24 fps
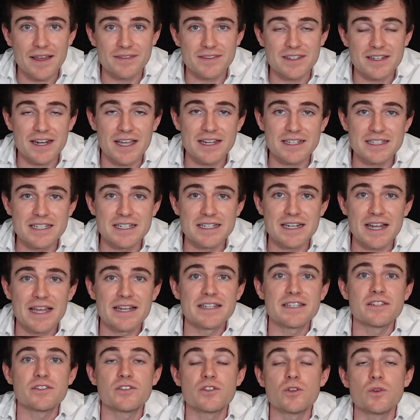at the
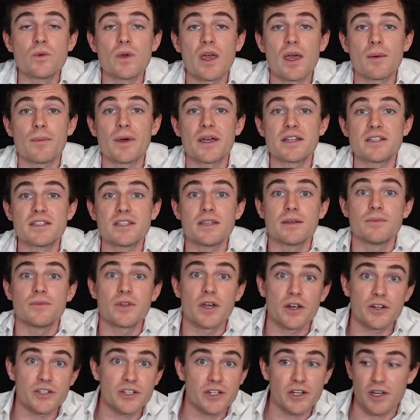1992 MIT
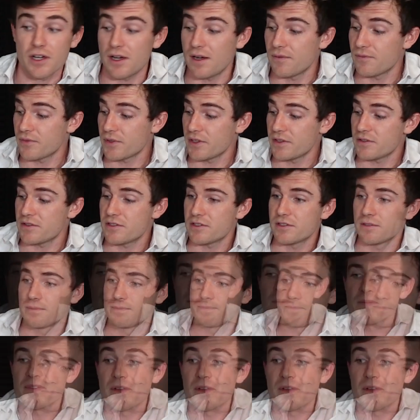Abduction Conference.